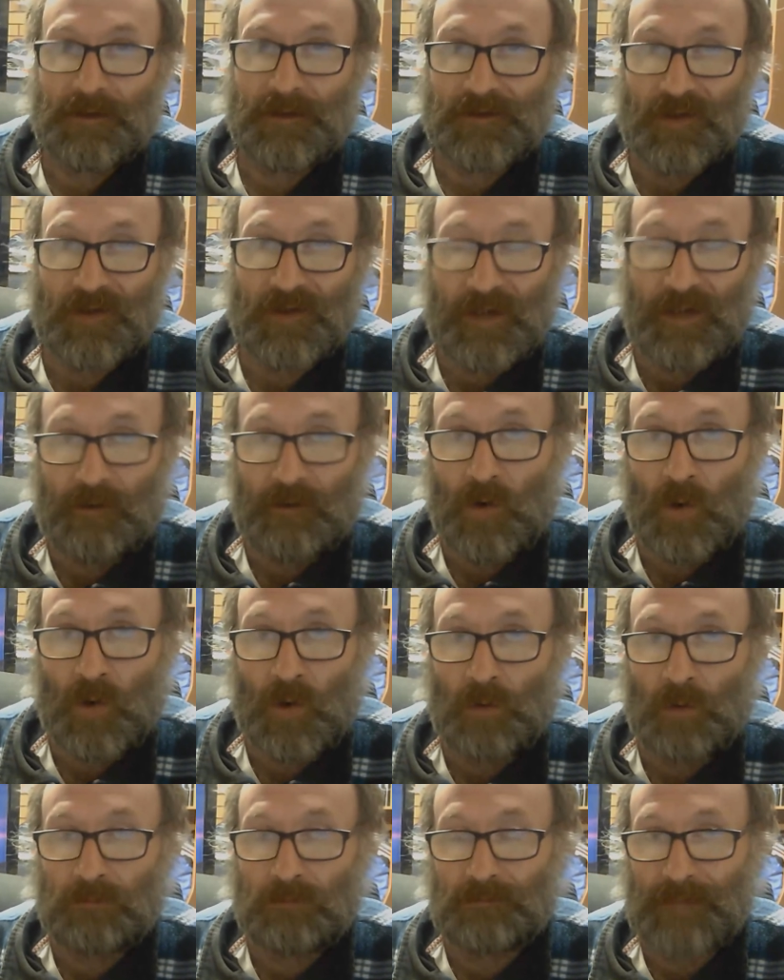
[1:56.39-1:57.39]
So they're
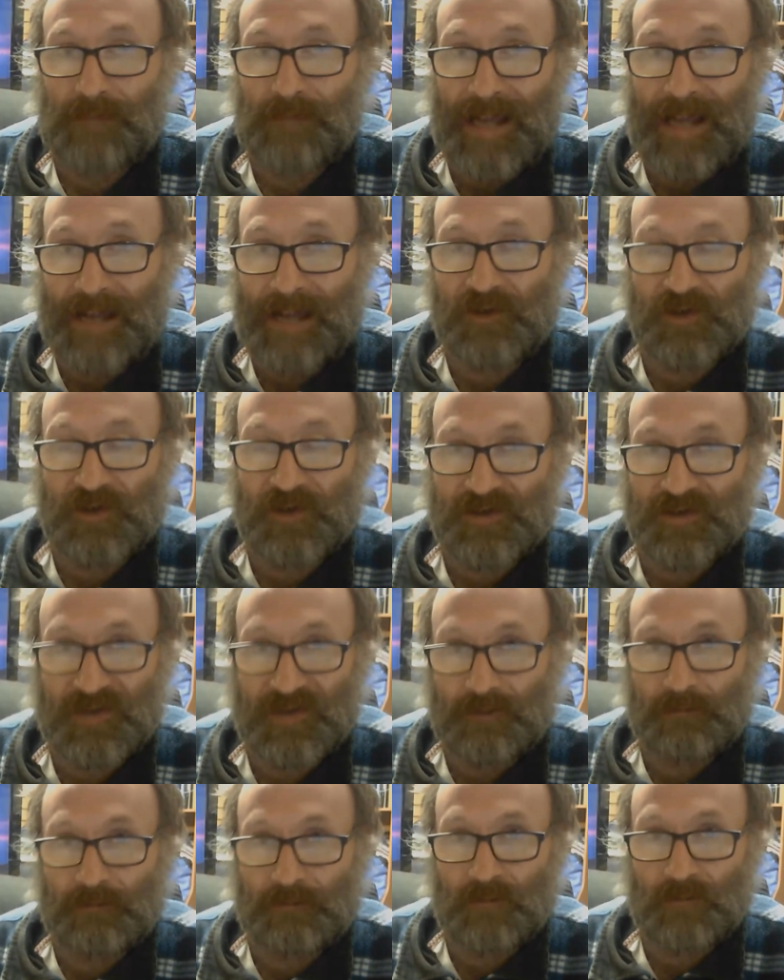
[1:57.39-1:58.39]
all anxious
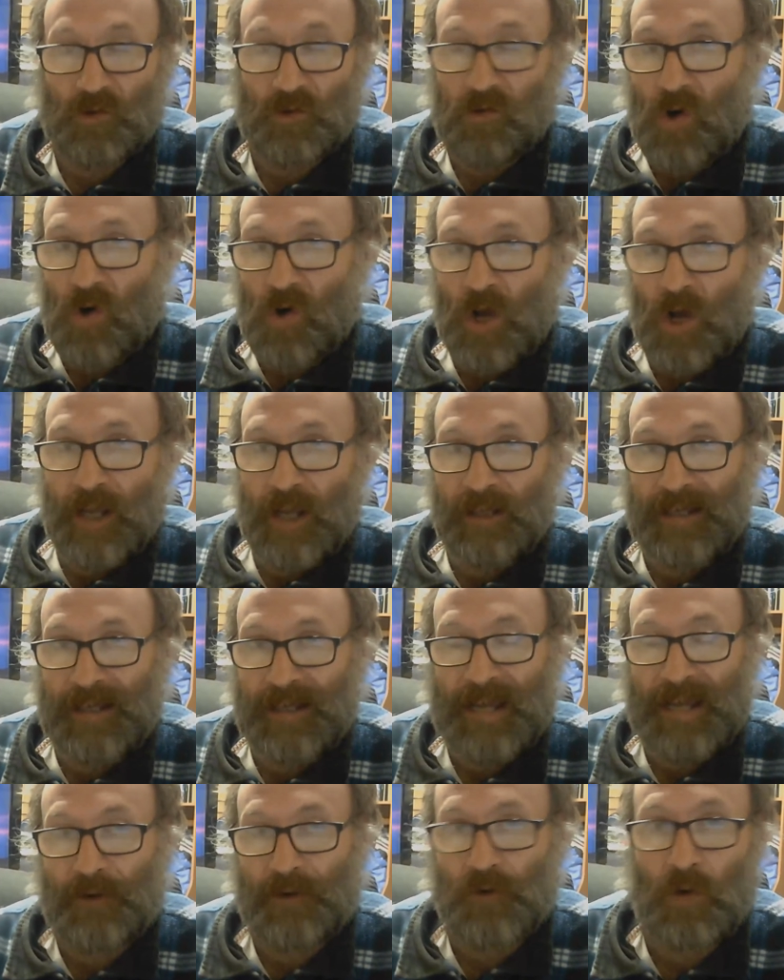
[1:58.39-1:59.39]
and crying
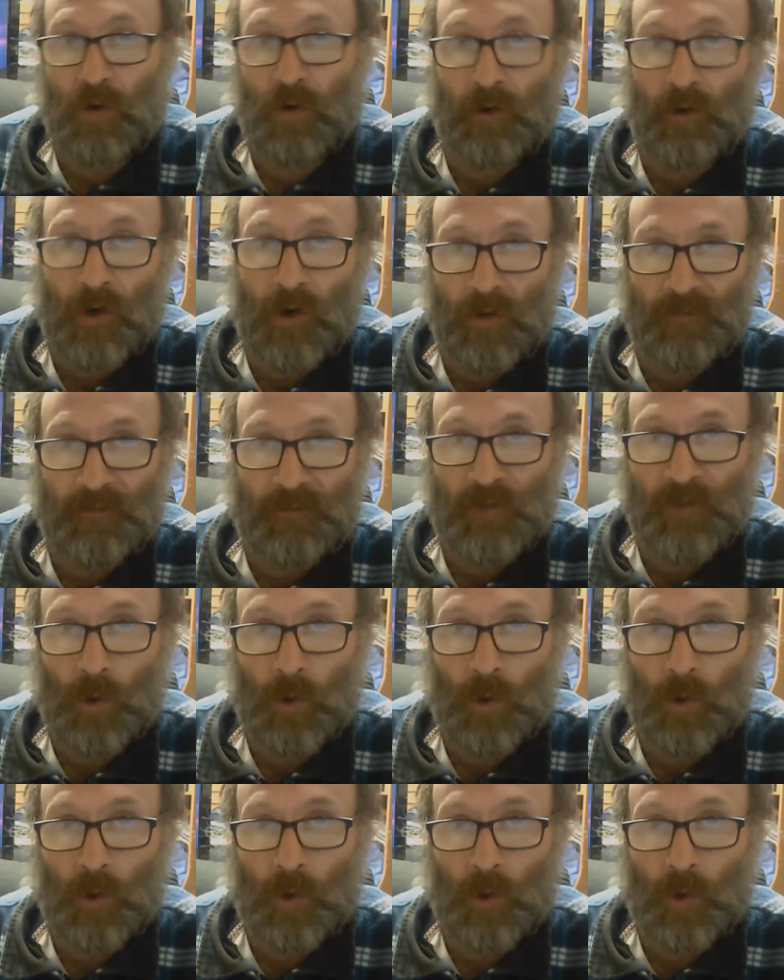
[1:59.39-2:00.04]
and catatonic on the